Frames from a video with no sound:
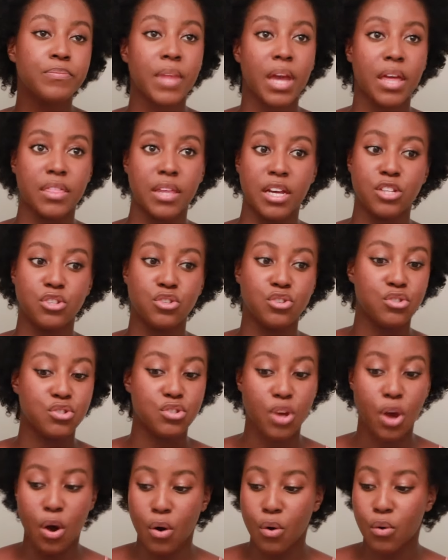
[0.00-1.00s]
I think it's
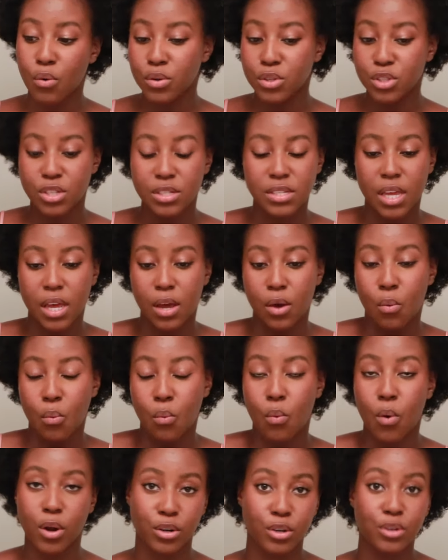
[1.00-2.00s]
so just like
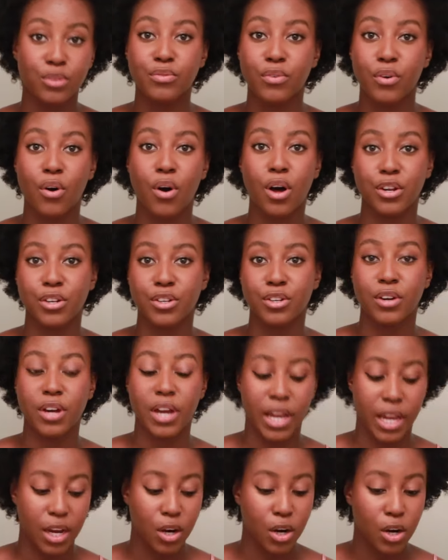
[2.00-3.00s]
wonderful on your
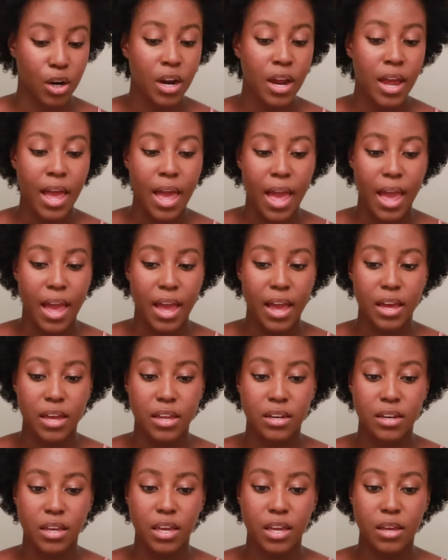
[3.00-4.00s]
hair,
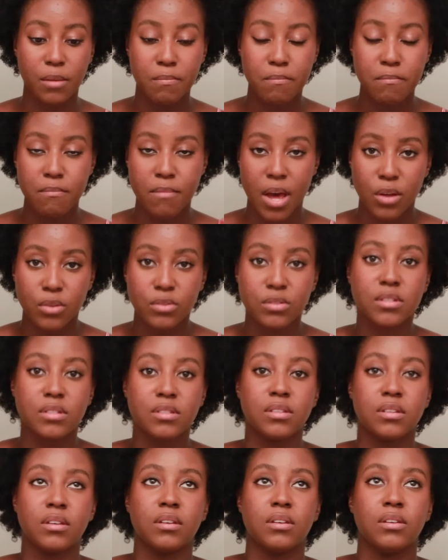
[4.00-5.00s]
and it
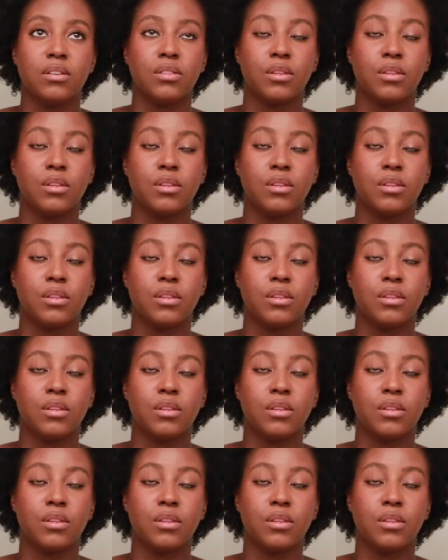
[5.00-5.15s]
melts.